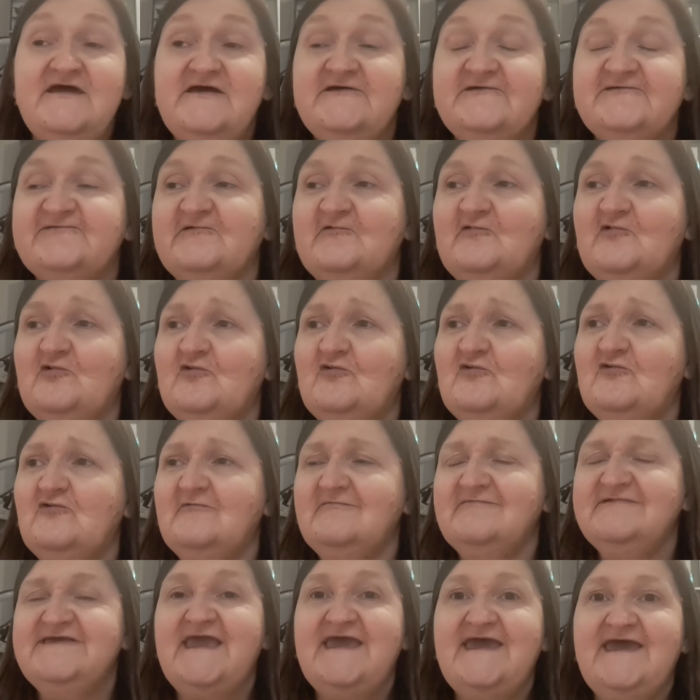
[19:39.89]
So
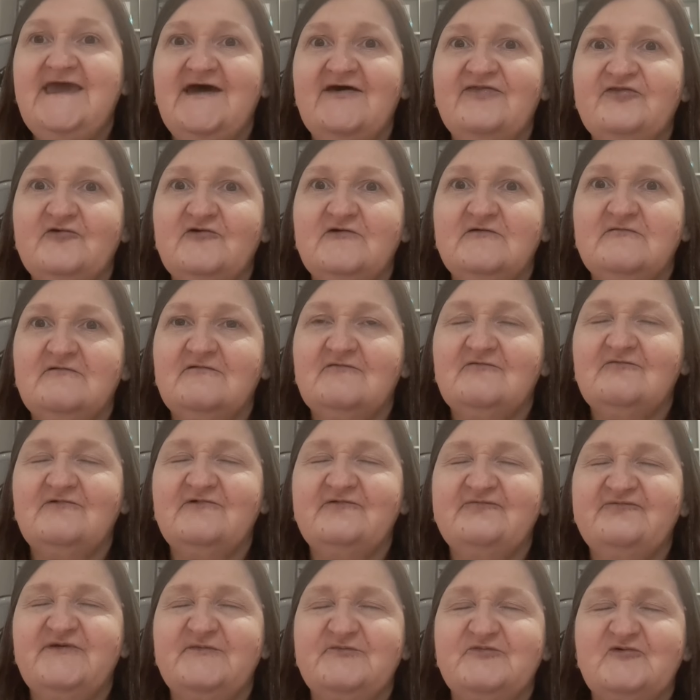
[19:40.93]
yeah, I thought, "What
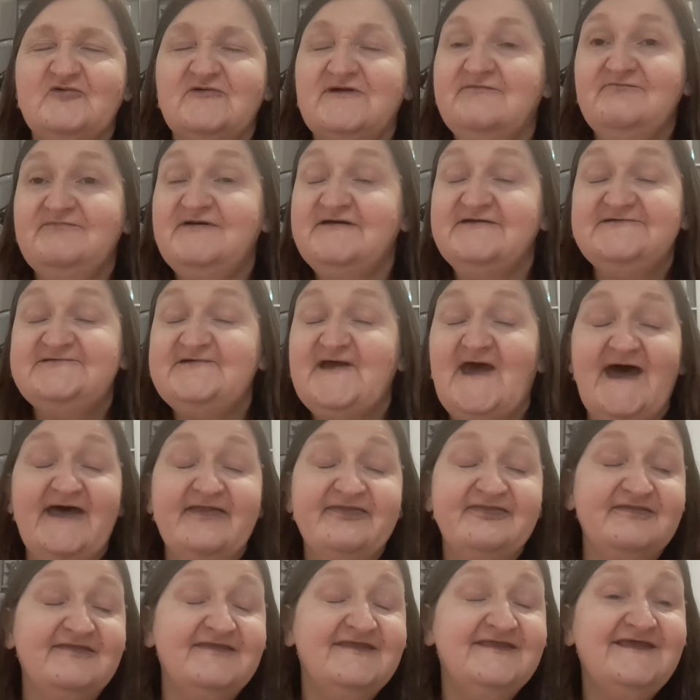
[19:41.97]
have you broken?" But she
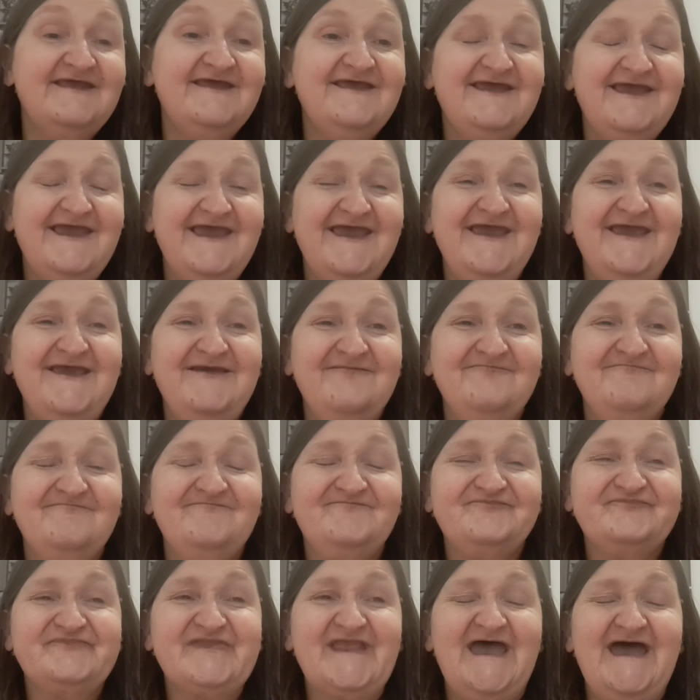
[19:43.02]
hadn't.
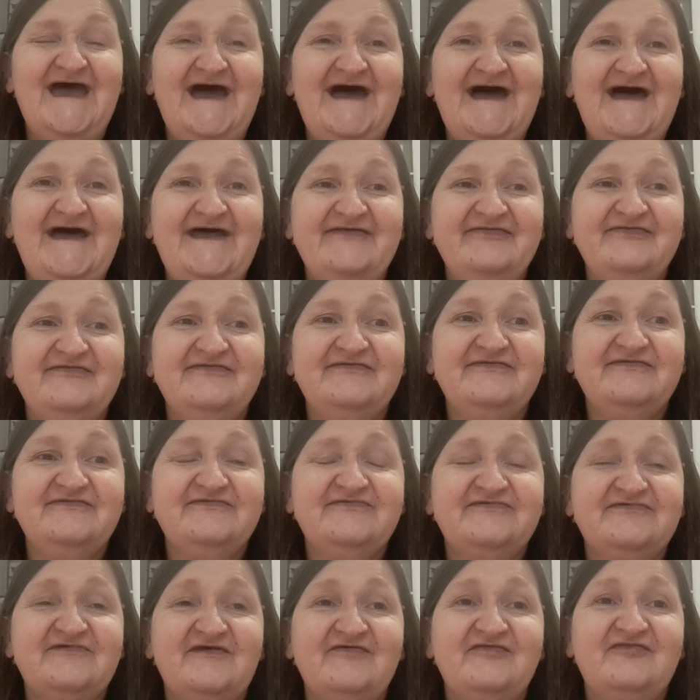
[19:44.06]
And
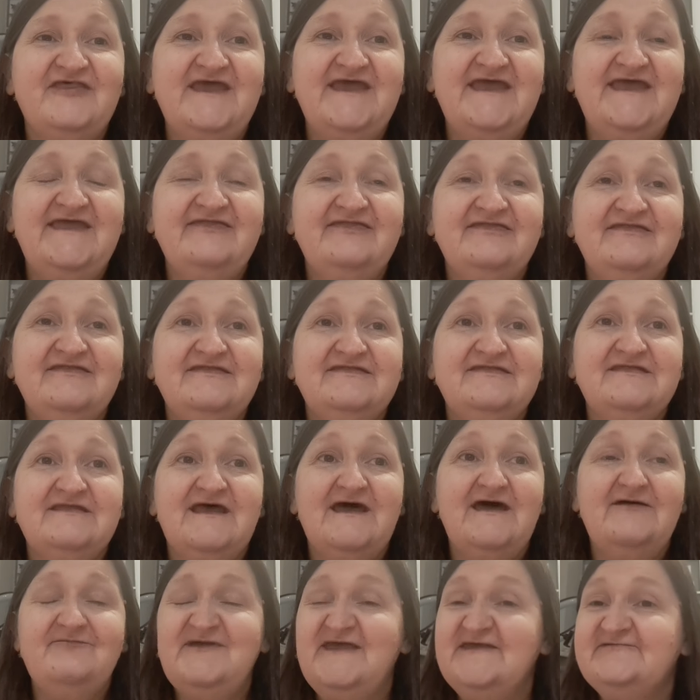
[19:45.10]
then
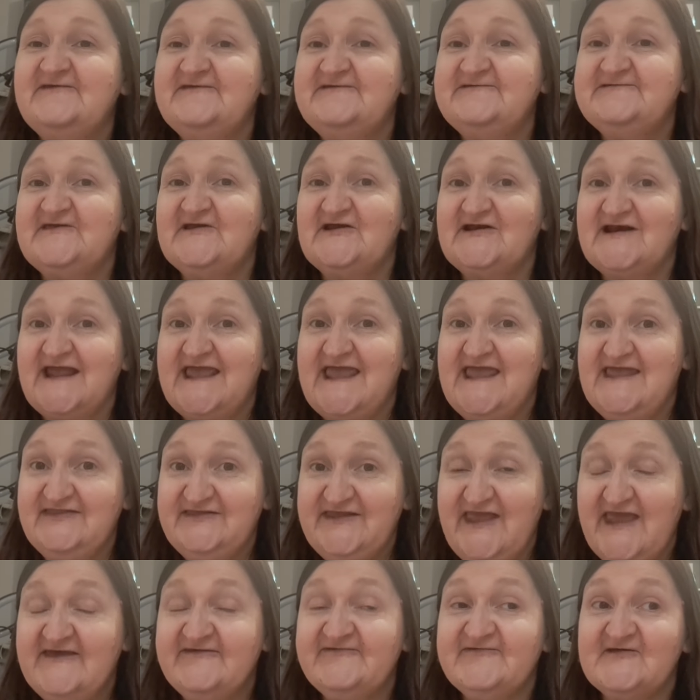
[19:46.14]
I messaged her again
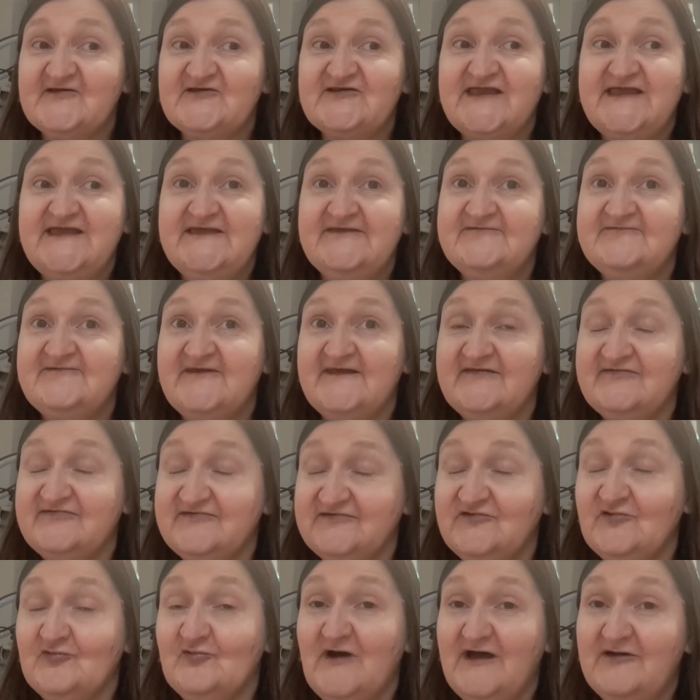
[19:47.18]
yesterday and said,
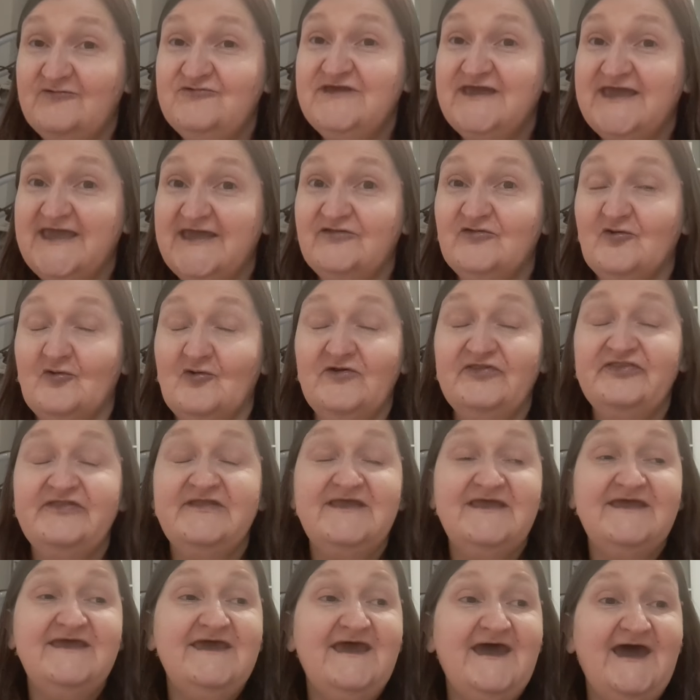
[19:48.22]
"You know, how are you getting on?"
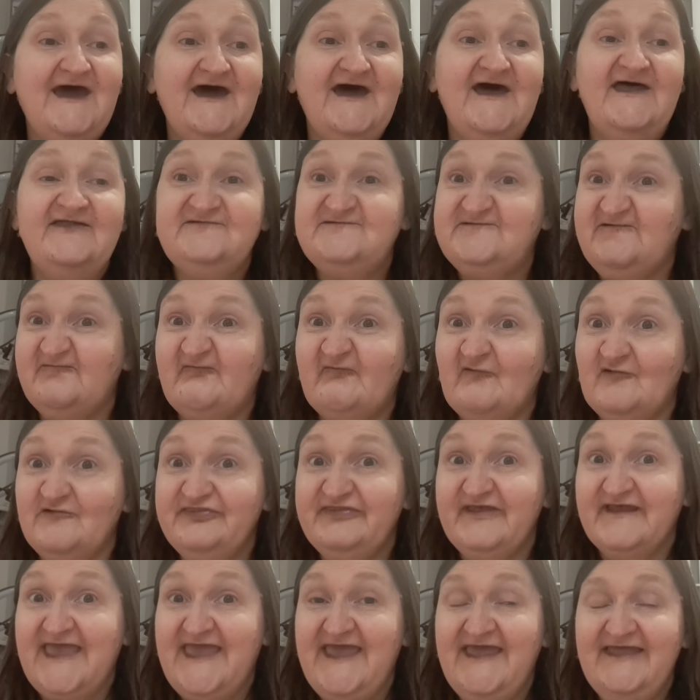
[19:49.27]
And she
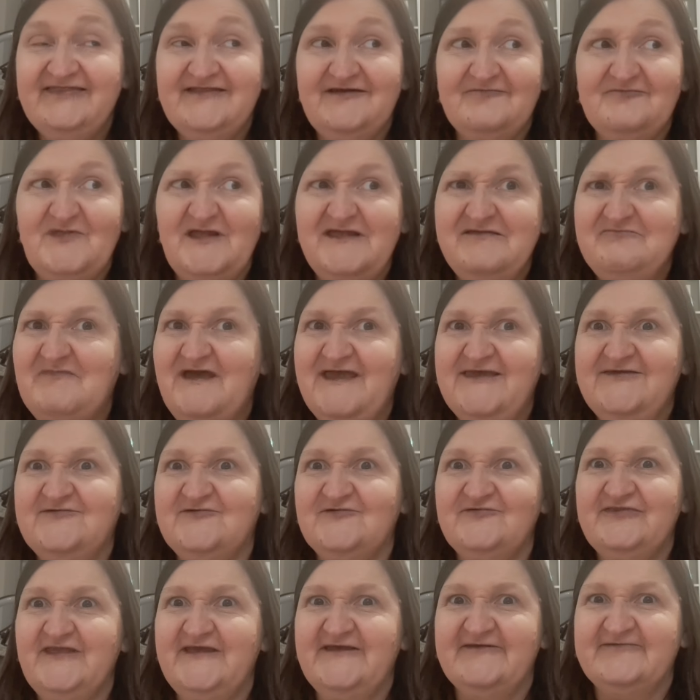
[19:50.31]
phoned again. I'm like, "My
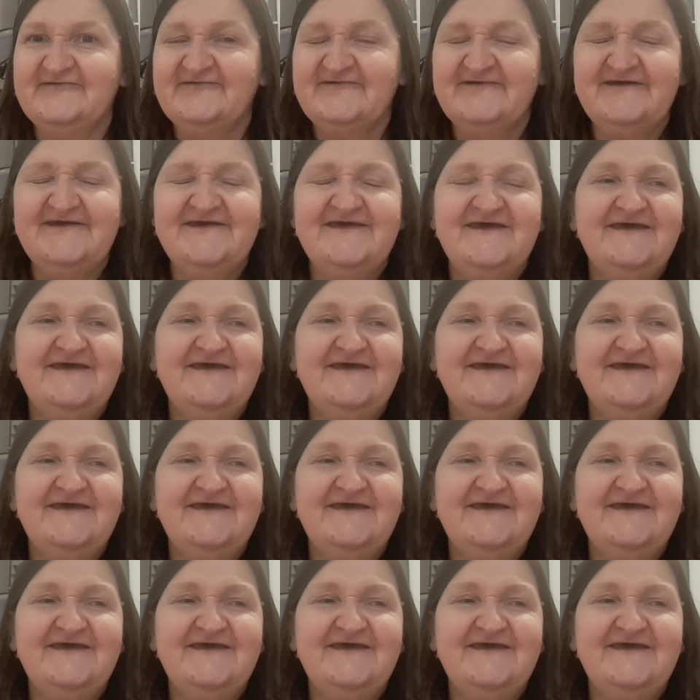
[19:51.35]
goodness."